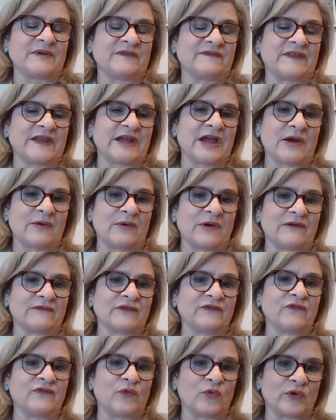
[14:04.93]
if they go
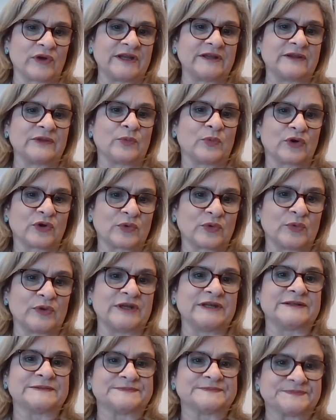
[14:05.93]
over 40 in the work
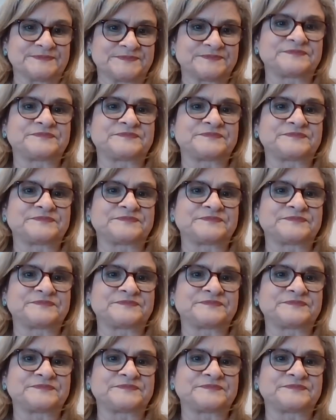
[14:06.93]
week.